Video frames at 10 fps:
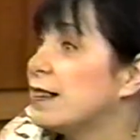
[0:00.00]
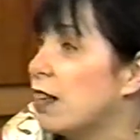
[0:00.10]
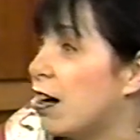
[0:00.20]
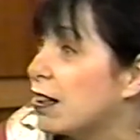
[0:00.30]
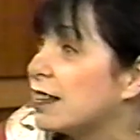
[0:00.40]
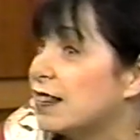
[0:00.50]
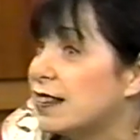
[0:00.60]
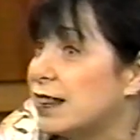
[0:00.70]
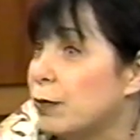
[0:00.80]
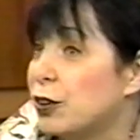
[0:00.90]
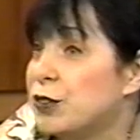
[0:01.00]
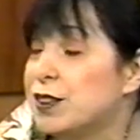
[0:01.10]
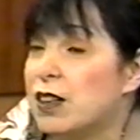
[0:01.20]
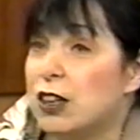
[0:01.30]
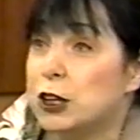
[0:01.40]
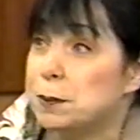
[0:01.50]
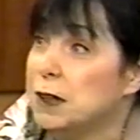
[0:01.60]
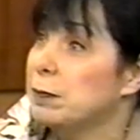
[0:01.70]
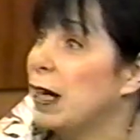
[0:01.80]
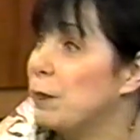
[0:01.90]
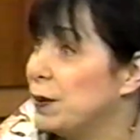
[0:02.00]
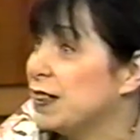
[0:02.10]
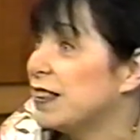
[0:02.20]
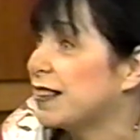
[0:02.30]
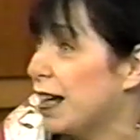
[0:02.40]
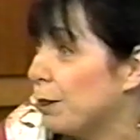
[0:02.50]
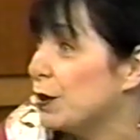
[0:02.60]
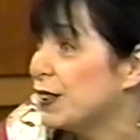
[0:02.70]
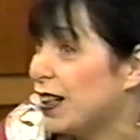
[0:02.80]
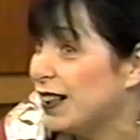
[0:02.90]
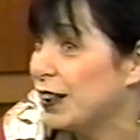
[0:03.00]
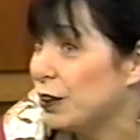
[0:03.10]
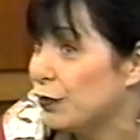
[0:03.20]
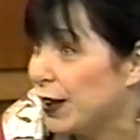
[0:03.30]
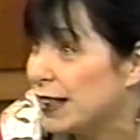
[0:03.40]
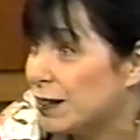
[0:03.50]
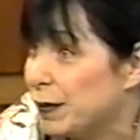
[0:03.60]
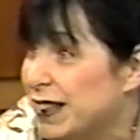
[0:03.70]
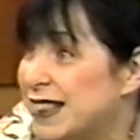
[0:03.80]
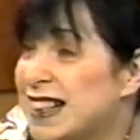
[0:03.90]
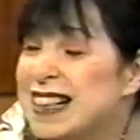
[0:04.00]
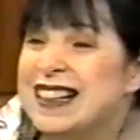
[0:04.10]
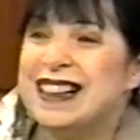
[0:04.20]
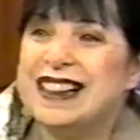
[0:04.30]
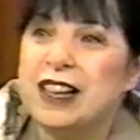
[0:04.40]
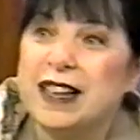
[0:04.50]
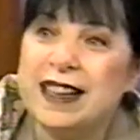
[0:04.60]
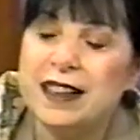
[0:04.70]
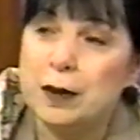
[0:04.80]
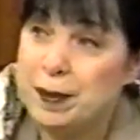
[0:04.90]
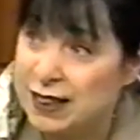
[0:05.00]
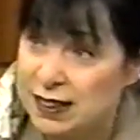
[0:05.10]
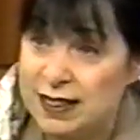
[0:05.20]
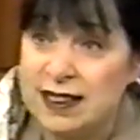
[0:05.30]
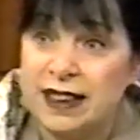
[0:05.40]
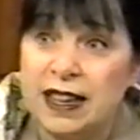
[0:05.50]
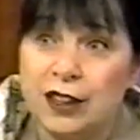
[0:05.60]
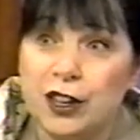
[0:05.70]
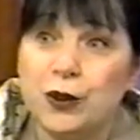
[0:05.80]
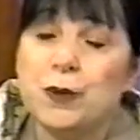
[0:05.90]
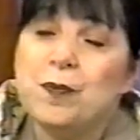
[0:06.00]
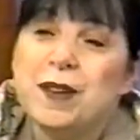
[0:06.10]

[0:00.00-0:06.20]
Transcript: stocks and someone who's knowledgeable about business gambles on their investments uh, in their business that they know.